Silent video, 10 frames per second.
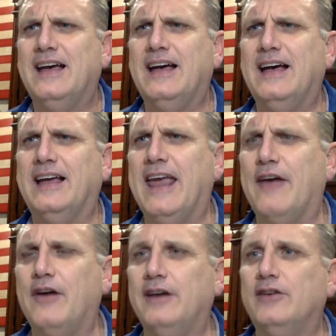
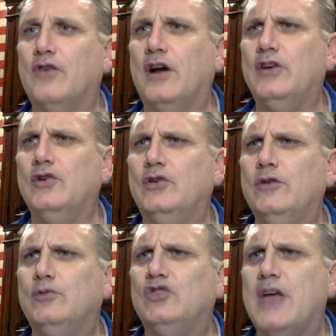Karen's over on
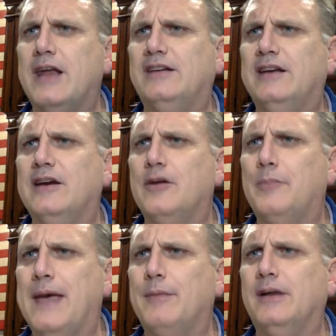YouTube. Shannon's here.
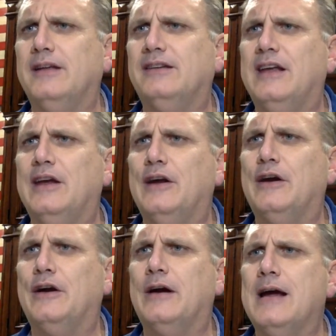Pamela's
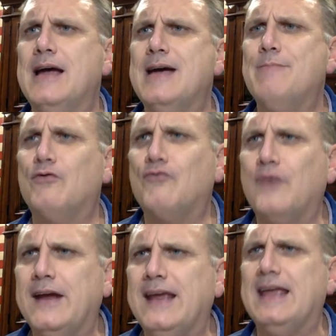here.
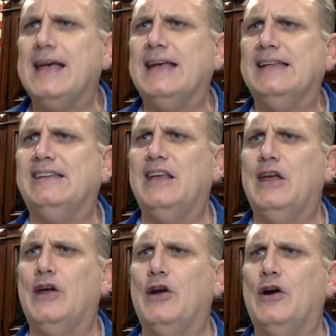Marie is
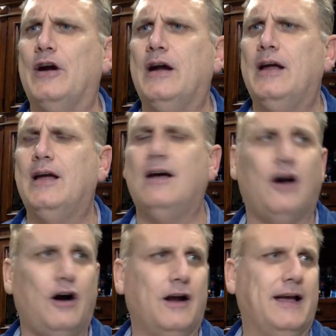here.
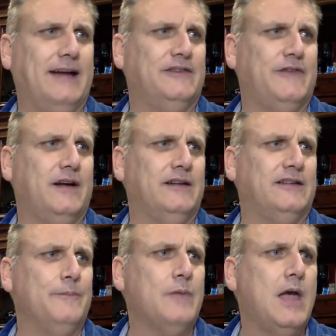All kinds of fun.
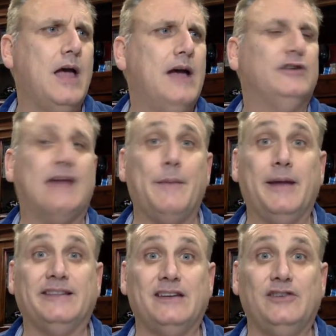So does that
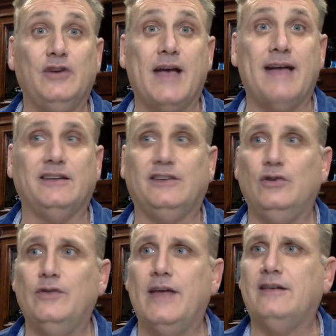make sense to you guys? Let's
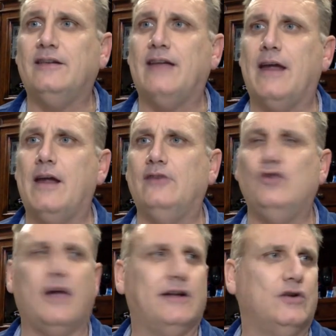do that.
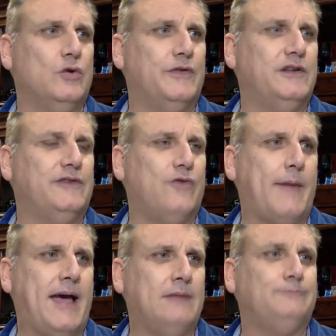Is you guys cool with this
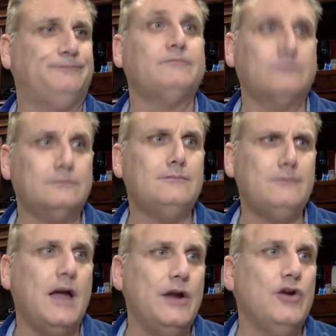format?
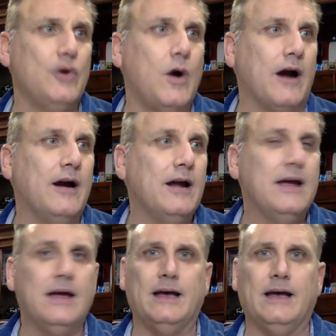I know you are.
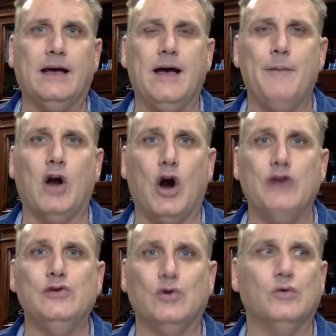But
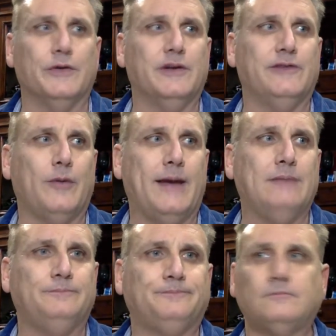are you cool with this format?